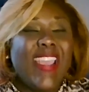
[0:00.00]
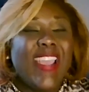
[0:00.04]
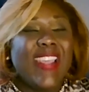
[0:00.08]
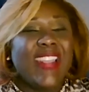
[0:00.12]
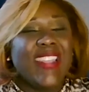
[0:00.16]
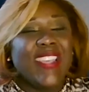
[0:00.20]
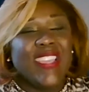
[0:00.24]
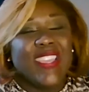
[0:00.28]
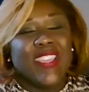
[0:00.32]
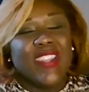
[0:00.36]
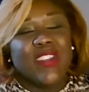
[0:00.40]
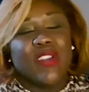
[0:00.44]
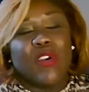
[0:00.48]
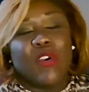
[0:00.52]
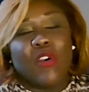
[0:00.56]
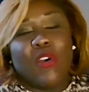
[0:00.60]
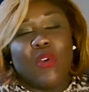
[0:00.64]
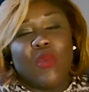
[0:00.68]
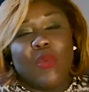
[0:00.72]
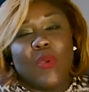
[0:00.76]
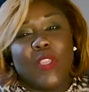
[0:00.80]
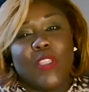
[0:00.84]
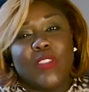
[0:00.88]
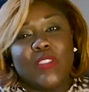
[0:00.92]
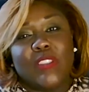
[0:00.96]
and they can
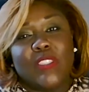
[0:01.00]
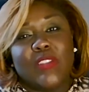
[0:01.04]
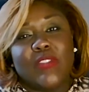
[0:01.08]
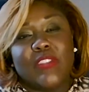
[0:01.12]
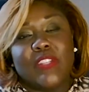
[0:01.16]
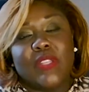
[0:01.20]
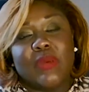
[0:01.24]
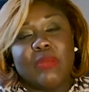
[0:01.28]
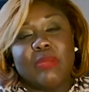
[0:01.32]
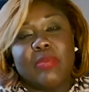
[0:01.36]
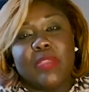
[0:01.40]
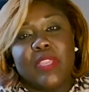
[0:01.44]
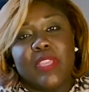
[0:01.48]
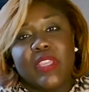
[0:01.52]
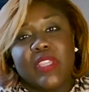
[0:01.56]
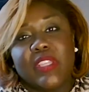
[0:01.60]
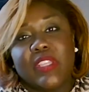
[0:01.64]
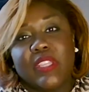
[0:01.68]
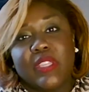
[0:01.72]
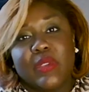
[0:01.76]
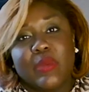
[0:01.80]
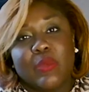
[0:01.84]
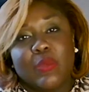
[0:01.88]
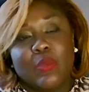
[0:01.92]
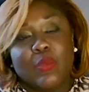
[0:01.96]
always give an
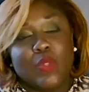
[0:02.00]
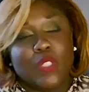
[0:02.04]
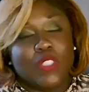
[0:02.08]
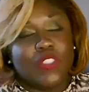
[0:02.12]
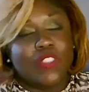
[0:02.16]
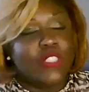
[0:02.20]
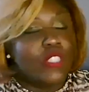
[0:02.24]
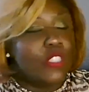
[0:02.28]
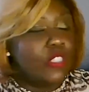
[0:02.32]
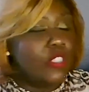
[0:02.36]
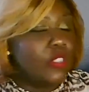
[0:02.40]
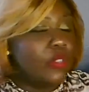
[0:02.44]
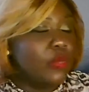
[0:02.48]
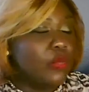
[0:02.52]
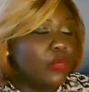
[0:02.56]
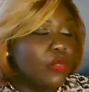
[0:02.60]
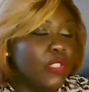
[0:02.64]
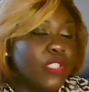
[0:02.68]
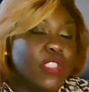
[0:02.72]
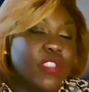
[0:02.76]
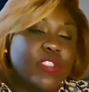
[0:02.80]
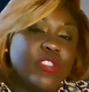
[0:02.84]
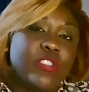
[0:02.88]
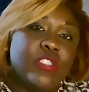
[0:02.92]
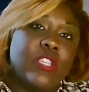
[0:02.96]
opinion which could
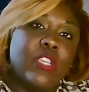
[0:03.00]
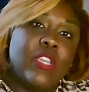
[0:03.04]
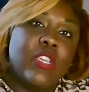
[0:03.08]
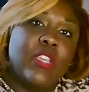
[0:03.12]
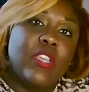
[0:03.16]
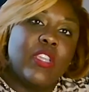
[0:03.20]
reach